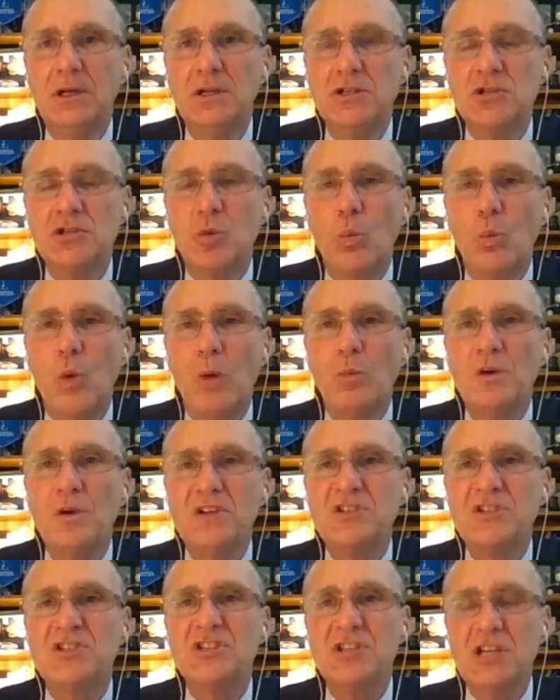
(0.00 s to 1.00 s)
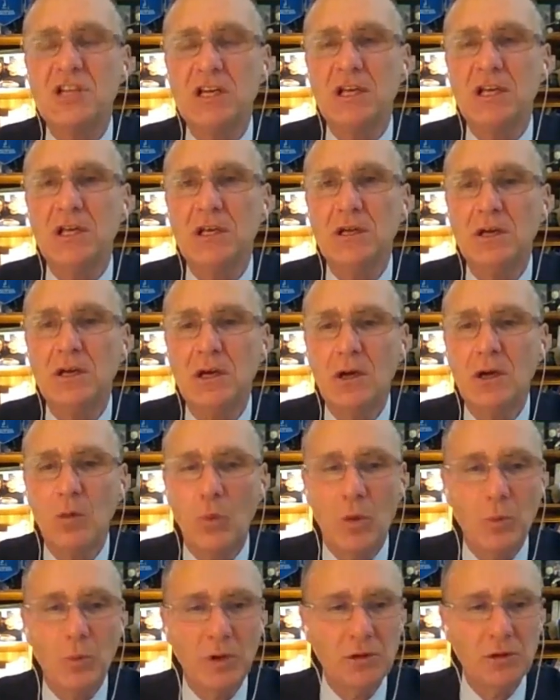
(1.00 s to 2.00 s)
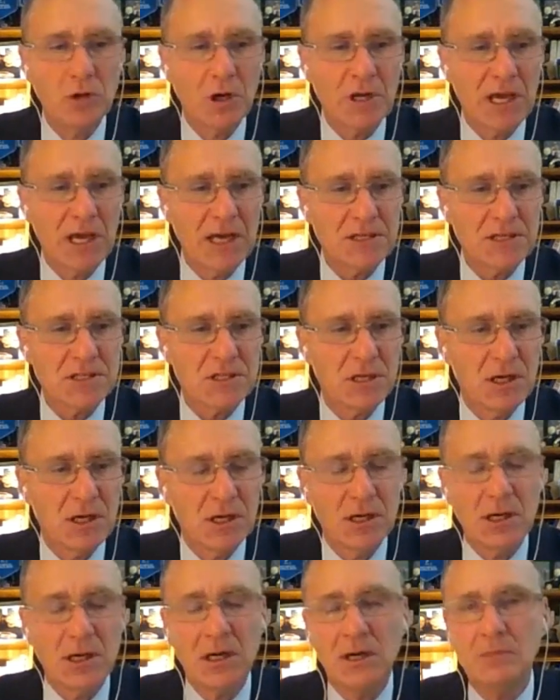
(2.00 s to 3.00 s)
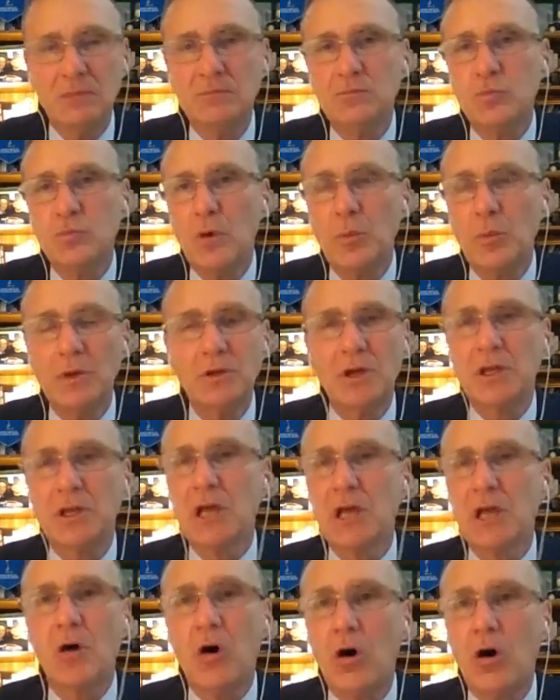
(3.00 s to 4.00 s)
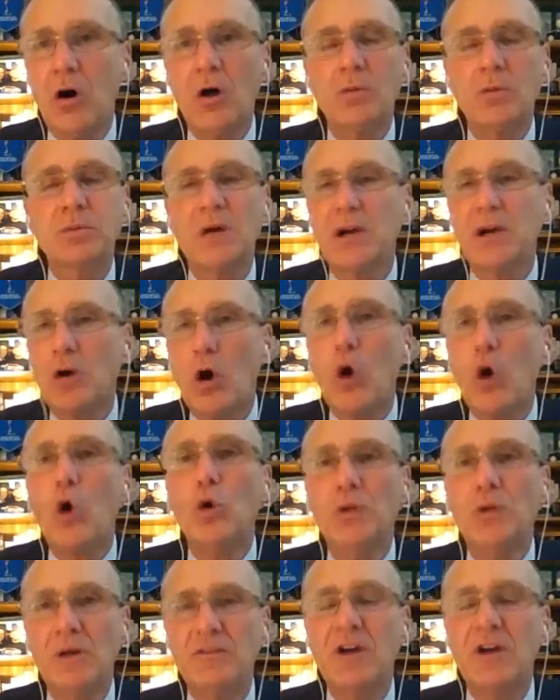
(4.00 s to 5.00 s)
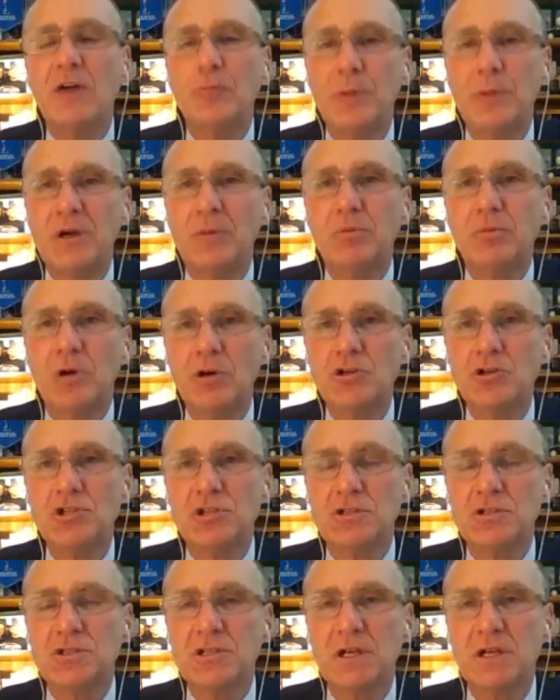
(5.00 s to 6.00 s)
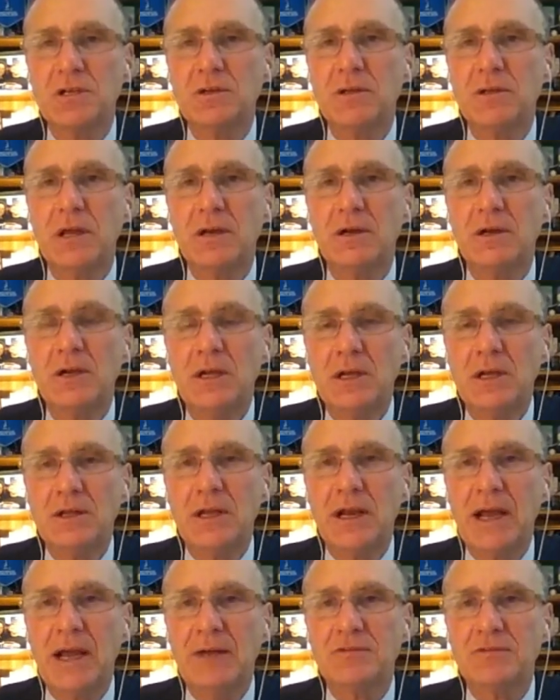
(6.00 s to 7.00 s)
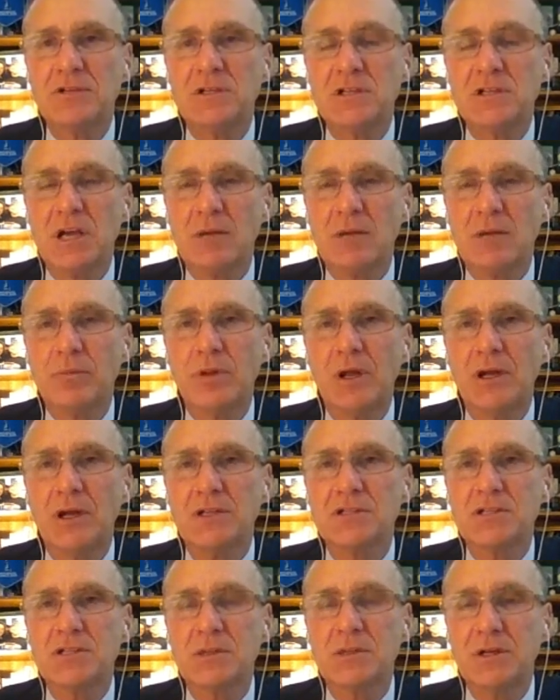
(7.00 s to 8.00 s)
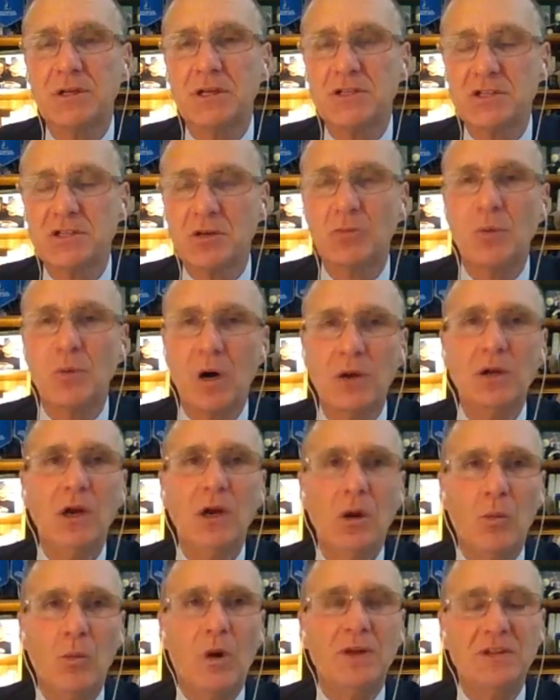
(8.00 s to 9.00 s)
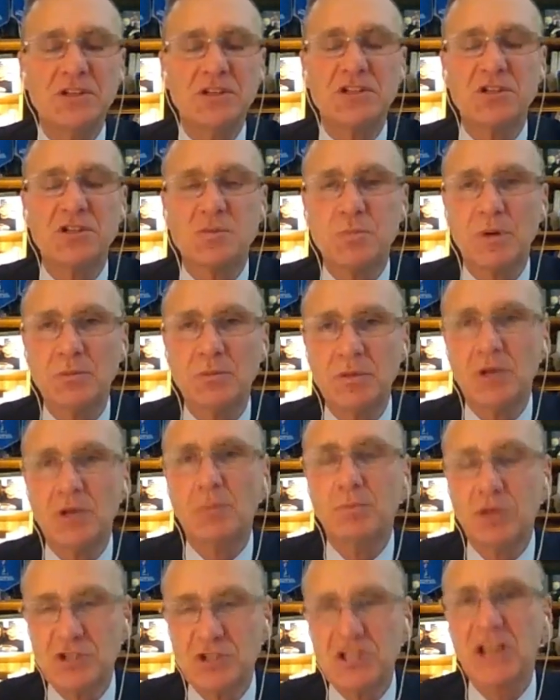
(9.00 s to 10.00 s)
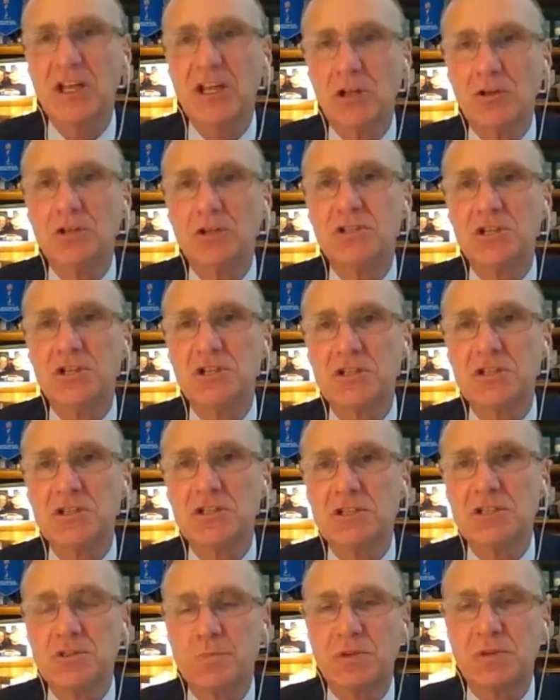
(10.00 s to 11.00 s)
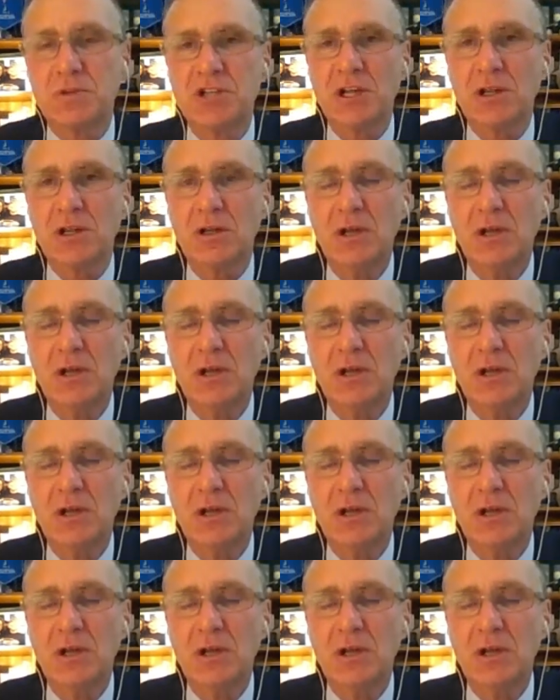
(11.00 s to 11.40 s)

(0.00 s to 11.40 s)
to what we see when we look at all kind of whole of government approaches that have to take place. I mean, and so while this is particular to just this the